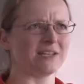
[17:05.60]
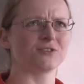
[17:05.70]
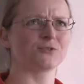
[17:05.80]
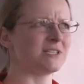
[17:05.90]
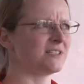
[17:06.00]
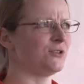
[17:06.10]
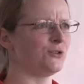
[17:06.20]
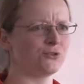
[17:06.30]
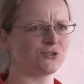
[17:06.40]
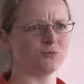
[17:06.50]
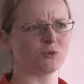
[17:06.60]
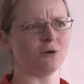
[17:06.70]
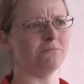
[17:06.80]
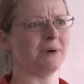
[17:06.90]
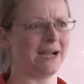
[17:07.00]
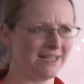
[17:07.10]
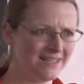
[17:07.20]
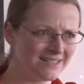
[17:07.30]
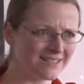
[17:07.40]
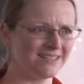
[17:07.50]
Twitter and YouTube
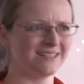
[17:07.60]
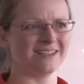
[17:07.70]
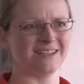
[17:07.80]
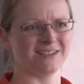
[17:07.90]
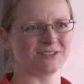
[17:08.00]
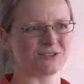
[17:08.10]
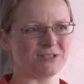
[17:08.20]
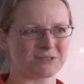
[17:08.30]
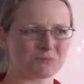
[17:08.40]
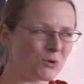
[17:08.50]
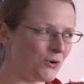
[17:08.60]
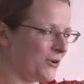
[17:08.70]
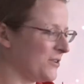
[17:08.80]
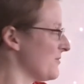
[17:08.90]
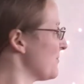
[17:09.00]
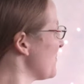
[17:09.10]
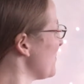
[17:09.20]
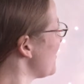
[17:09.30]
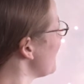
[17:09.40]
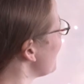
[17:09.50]
combined. So it's going
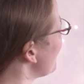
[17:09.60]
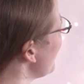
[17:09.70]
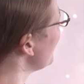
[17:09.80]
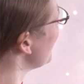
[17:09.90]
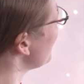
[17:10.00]
further